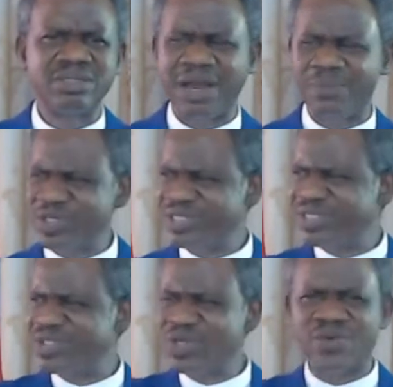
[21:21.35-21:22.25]
I'm on the
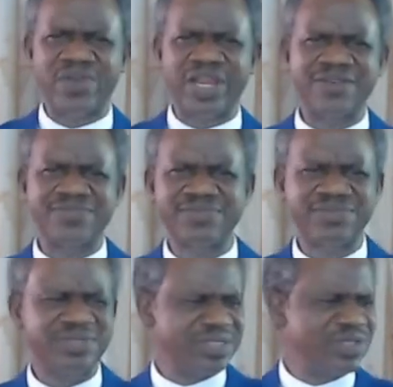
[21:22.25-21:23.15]
region of life.
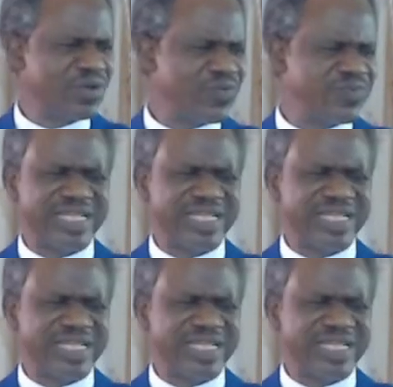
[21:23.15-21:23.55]
The region of